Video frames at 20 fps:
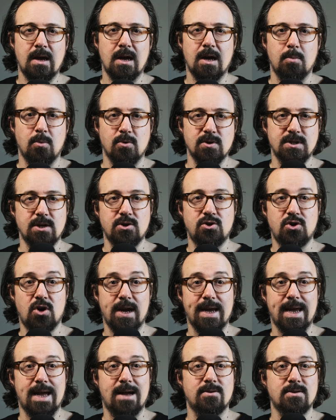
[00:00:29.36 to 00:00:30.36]
I'm also
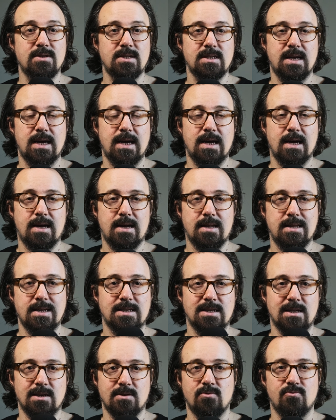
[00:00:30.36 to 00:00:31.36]
trying out
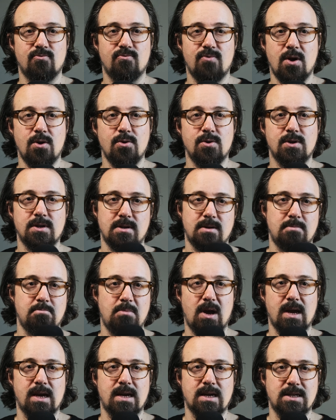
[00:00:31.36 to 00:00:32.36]
this little Rode
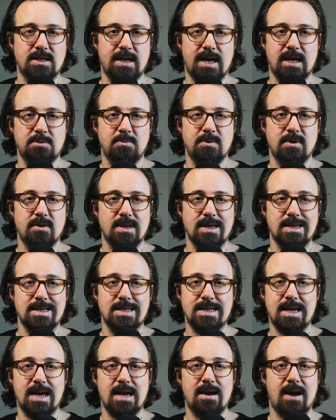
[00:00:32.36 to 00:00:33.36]
mic attachment thing
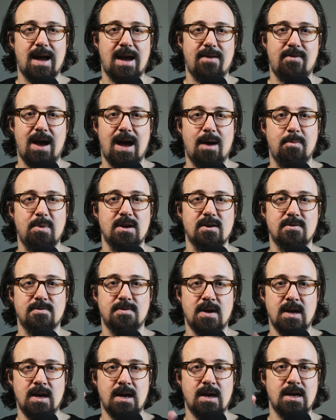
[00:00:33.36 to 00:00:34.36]
today. I have a habit of
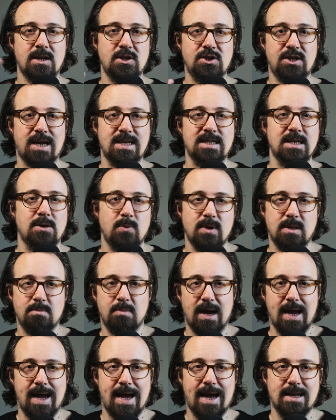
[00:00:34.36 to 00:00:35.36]
chatting with
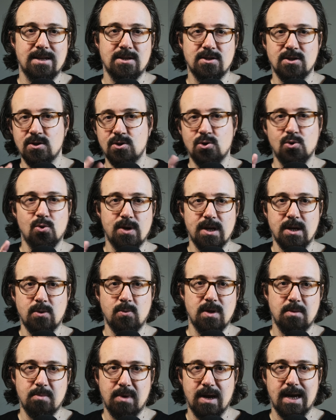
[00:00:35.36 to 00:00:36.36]
my hands and talking
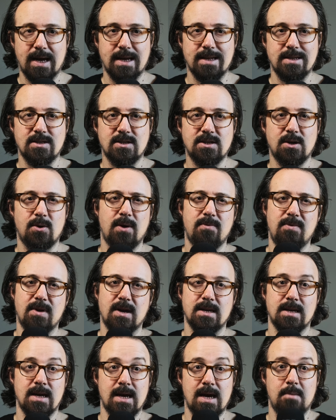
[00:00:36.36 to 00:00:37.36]
with my hands, so I
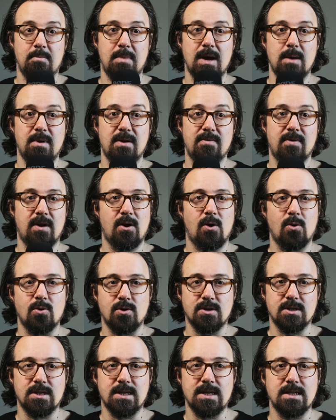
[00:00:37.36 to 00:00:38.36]
figured maybe if I hold
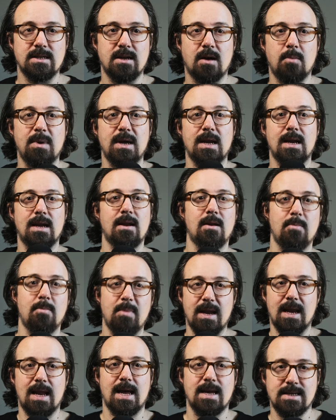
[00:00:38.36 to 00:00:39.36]
onto this I'll be a little
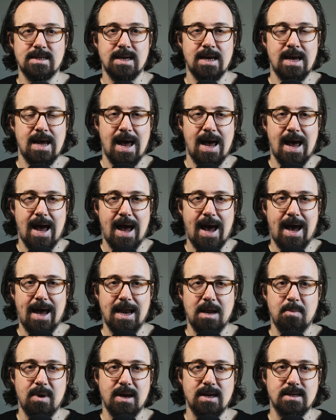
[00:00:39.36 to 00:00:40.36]
bit less
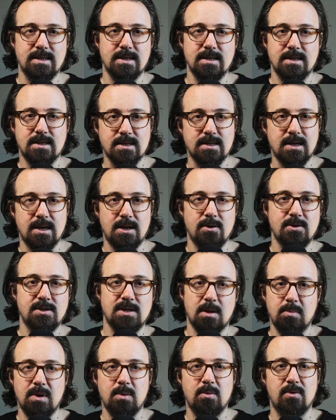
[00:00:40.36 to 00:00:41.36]
animated, because I know
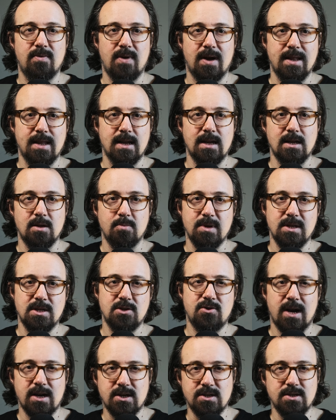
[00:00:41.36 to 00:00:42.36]
some people find that a little bit
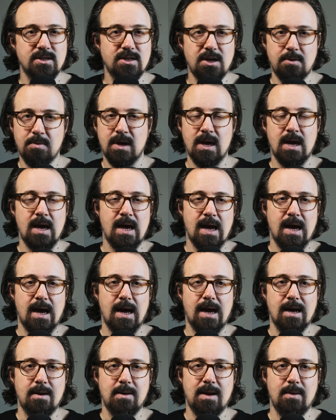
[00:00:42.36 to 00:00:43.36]
distraction. So
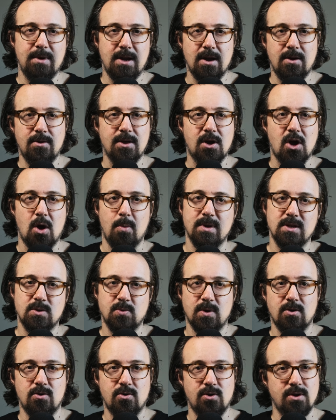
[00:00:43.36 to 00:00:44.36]
let me know in the comments
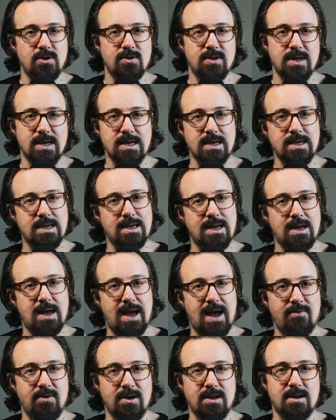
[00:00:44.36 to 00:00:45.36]
whether or not you think
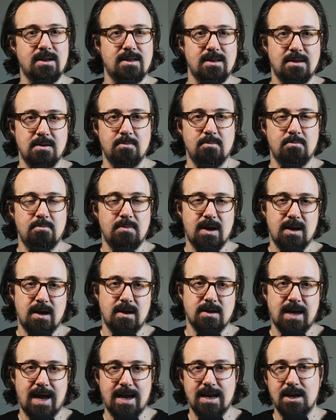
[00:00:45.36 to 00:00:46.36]
having the
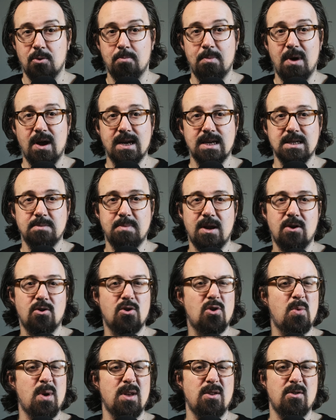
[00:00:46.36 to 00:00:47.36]
handheld mic is better,
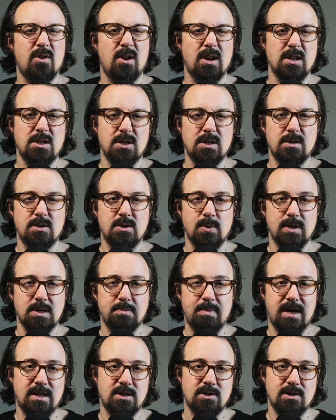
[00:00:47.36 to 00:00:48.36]
or whether or not I should switch
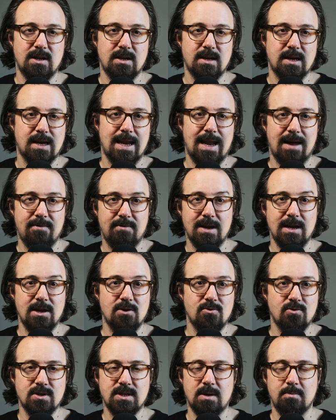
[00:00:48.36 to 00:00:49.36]
back to like a
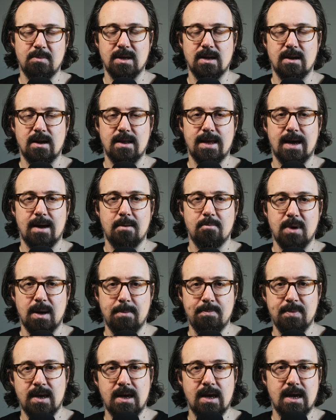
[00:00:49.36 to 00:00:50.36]
lavalier or something like that. But
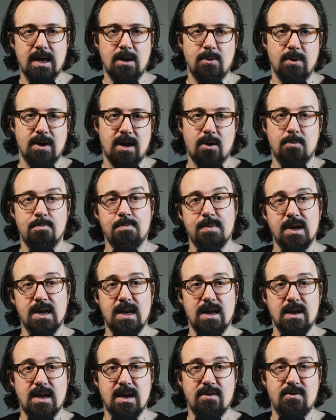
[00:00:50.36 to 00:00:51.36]
here we go, give
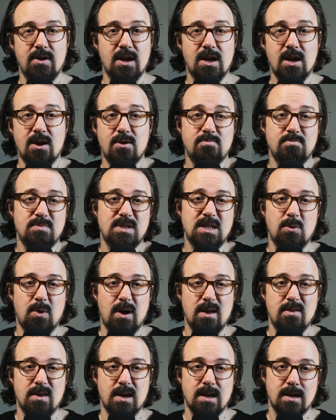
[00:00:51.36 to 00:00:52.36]
it a go, see what
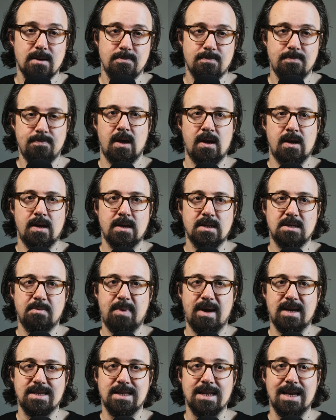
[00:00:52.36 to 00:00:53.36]
I think. So
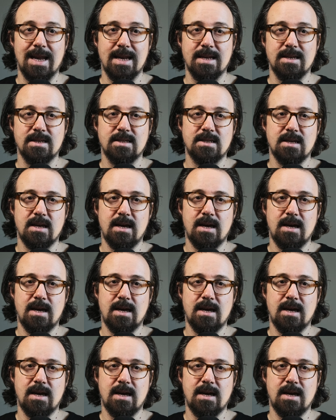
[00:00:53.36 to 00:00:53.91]
back to the lens.